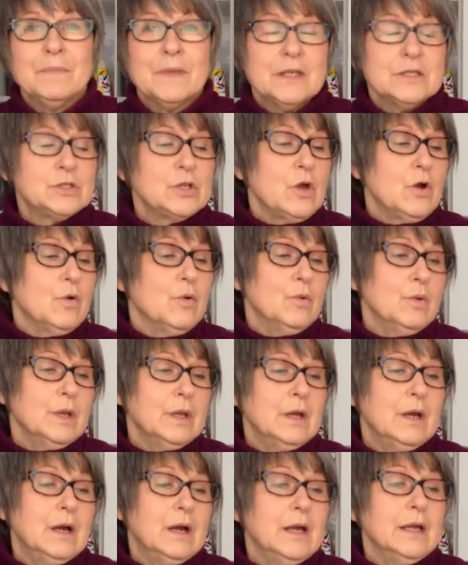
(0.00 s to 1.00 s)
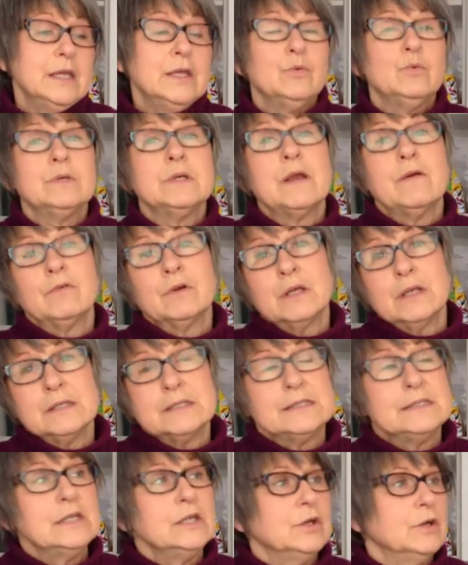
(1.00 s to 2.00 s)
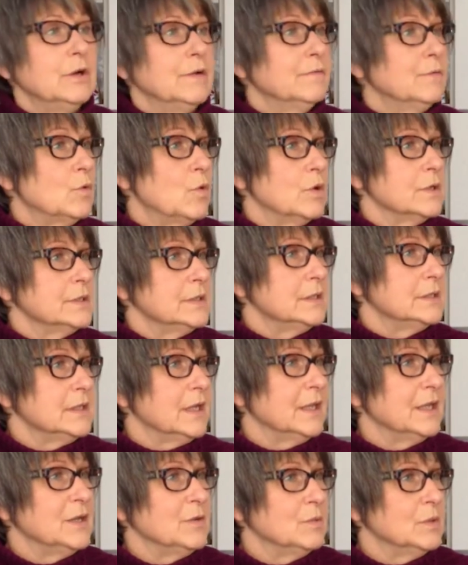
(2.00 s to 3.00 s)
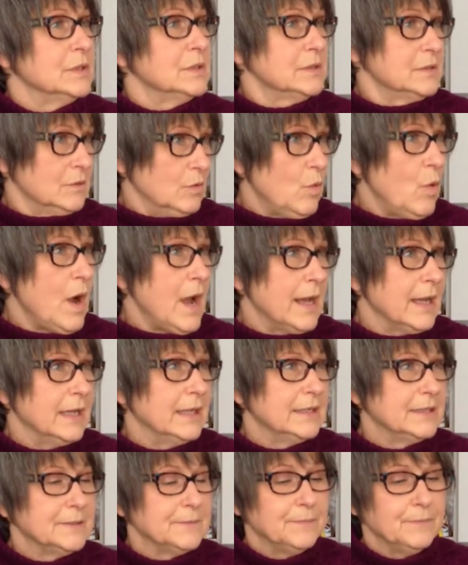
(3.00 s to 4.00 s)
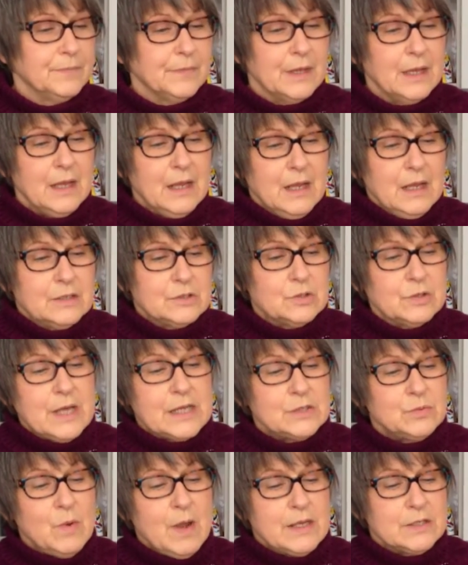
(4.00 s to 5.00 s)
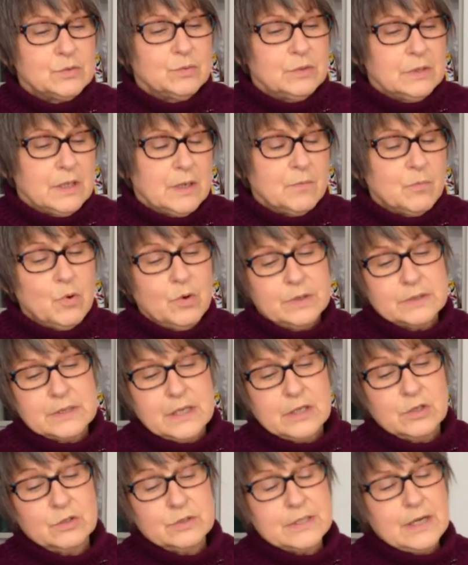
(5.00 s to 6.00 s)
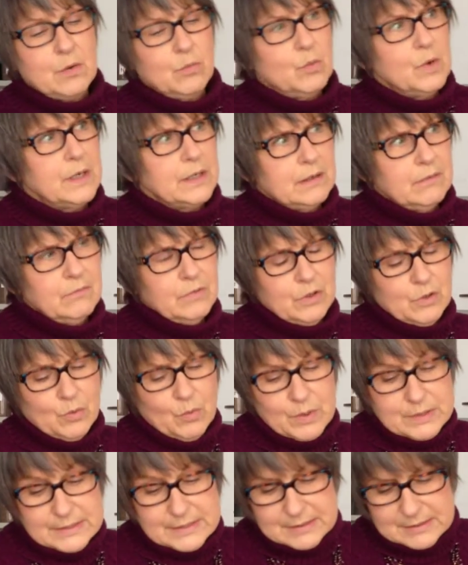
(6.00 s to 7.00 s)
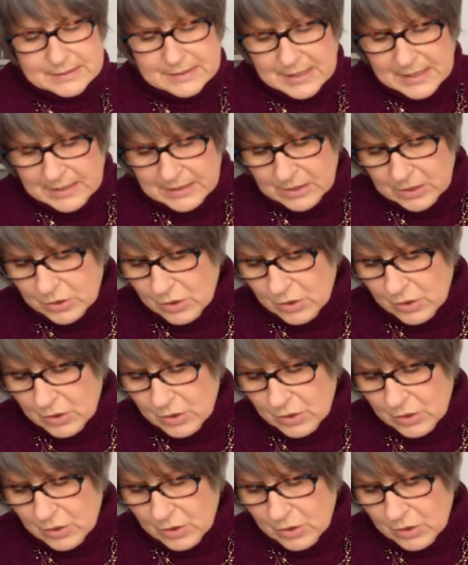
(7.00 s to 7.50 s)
So he would never get his dinner, of course, until he was quiet. So that's why it's really important to understand what's setting the